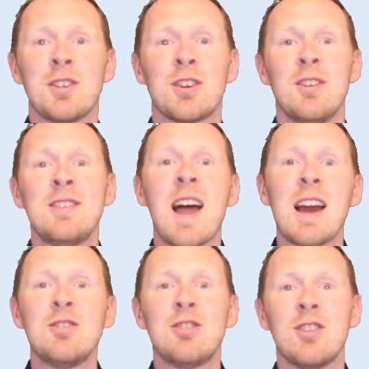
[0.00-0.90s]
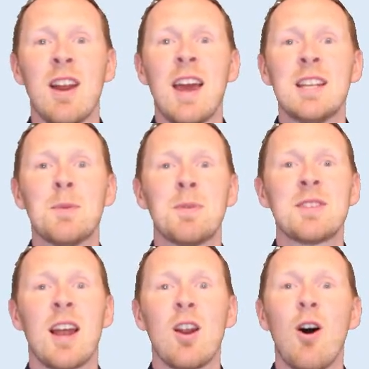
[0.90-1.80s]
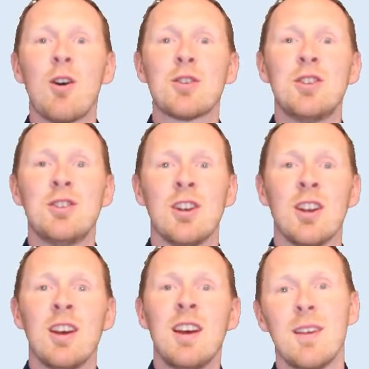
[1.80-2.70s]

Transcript: It's got nitrogen at 80%, oxygen.